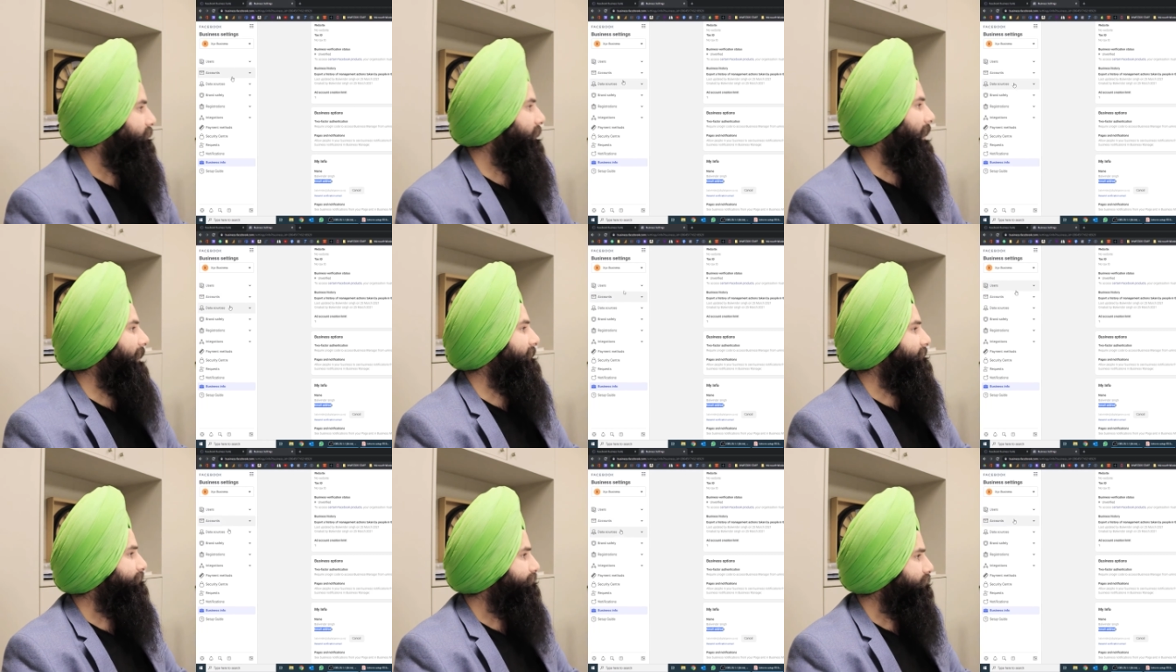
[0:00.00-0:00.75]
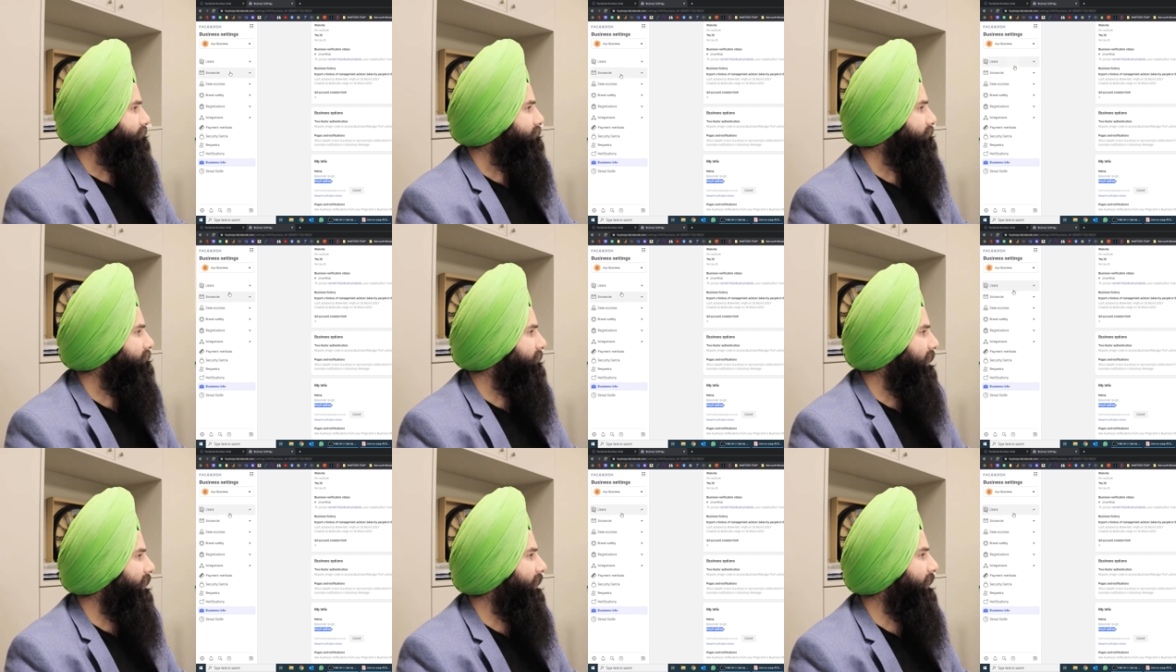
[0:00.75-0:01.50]
so guys
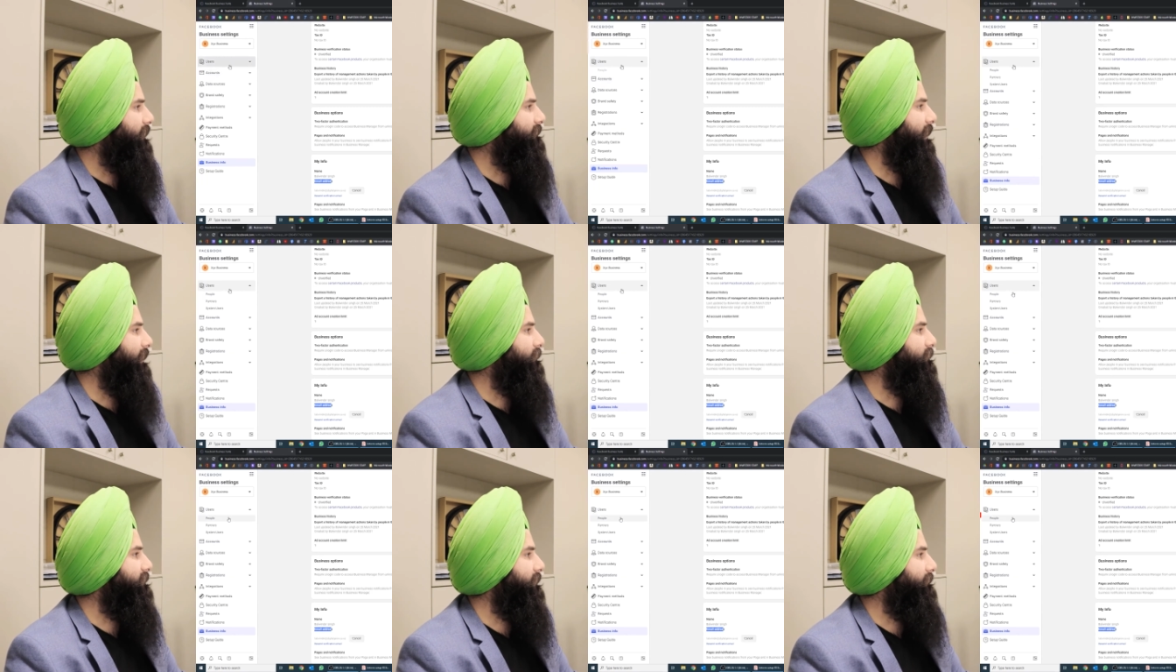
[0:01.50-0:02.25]
here sade kol